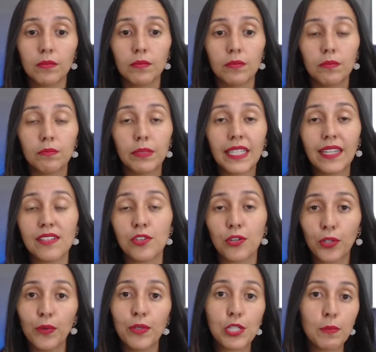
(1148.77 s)
because you're
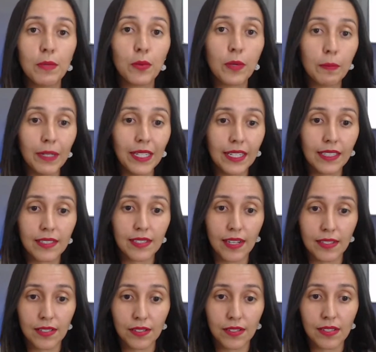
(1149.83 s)
going to be repeating this
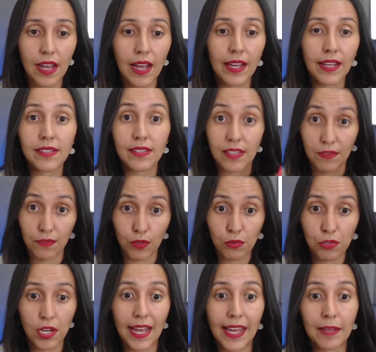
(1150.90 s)
exercise several
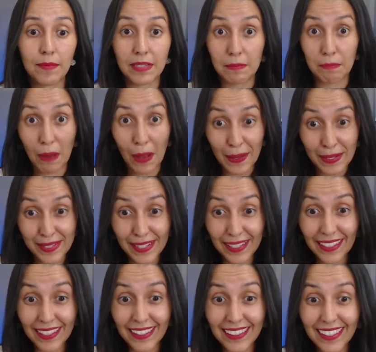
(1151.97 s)
times and
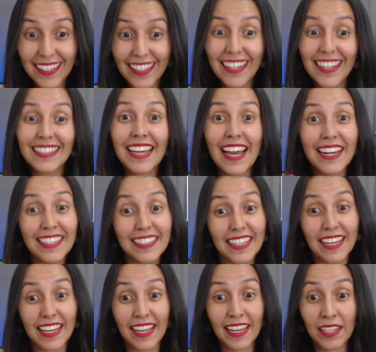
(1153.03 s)
pausing, getting the
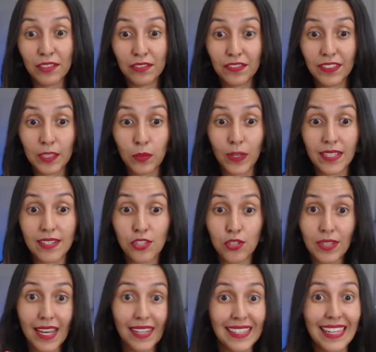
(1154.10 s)
hang of it. What is to
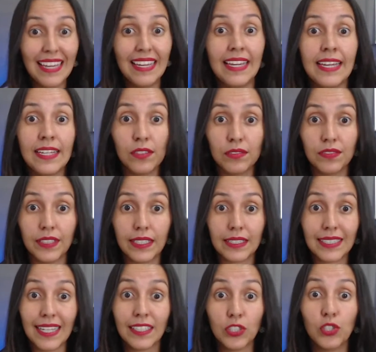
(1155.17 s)
get the hang of it?
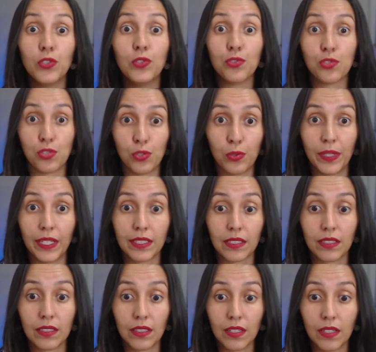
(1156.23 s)
Get used to it.
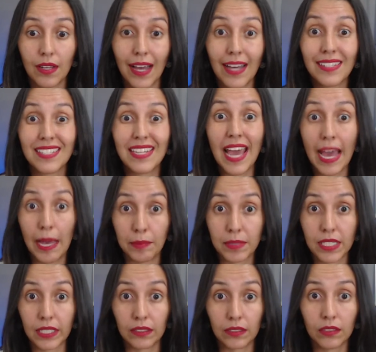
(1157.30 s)

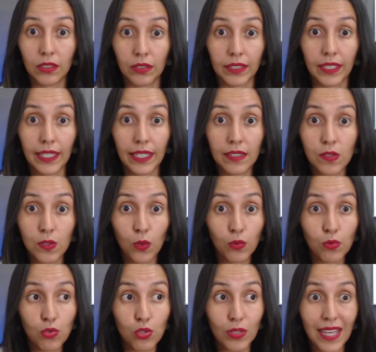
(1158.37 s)
Adapt, okay? So
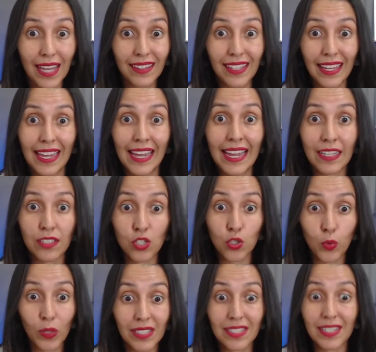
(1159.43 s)
to get the hang,
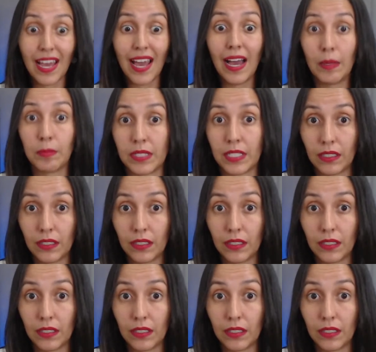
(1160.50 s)
to adapt.